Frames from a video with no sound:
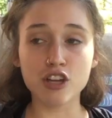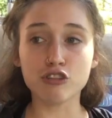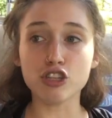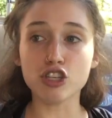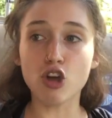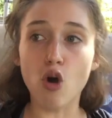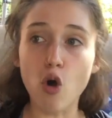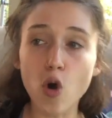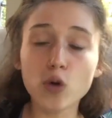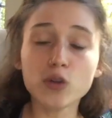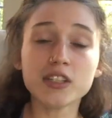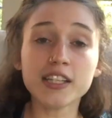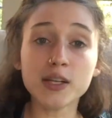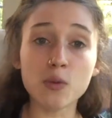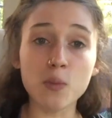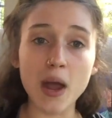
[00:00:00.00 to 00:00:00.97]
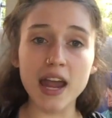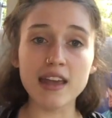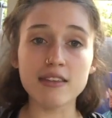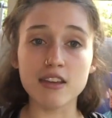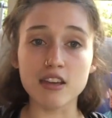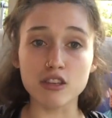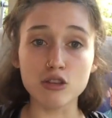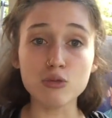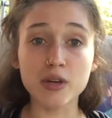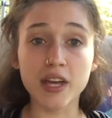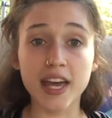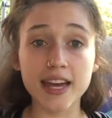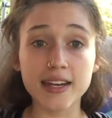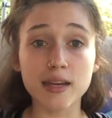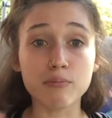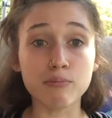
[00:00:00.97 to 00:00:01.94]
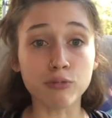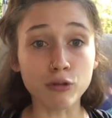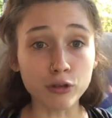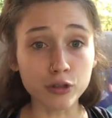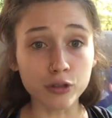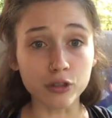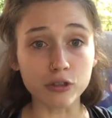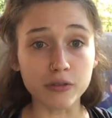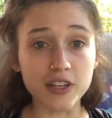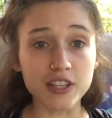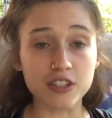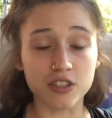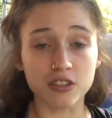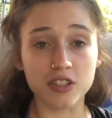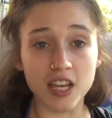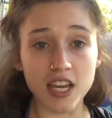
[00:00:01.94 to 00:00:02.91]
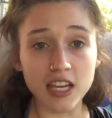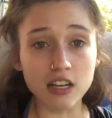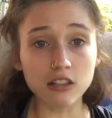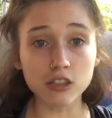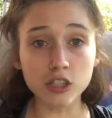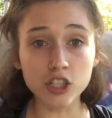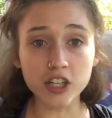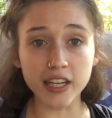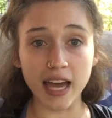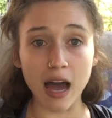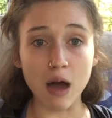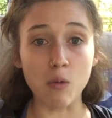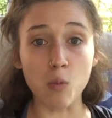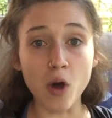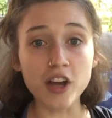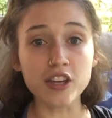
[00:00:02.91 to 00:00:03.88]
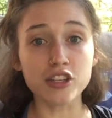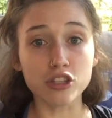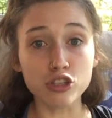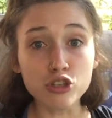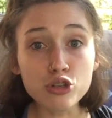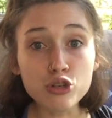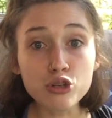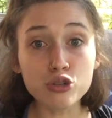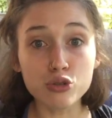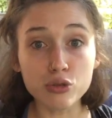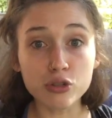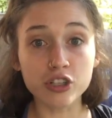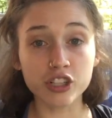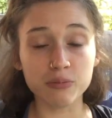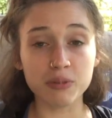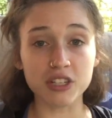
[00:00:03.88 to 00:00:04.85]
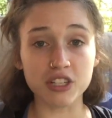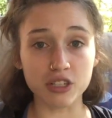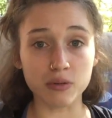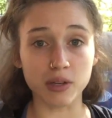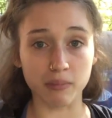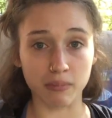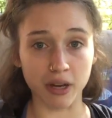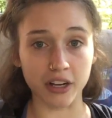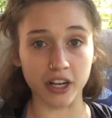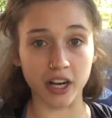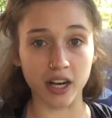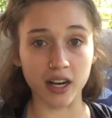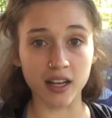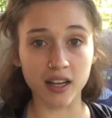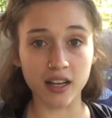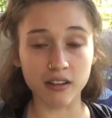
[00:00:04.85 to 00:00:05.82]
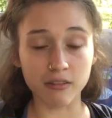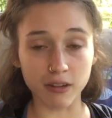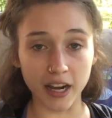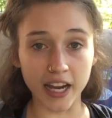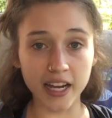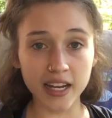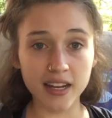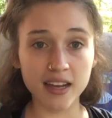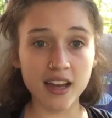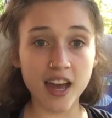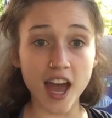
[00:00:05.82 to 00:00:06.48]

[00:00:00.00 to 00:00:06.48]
The only way that you can improve is to take a look at what you could be doing better, right?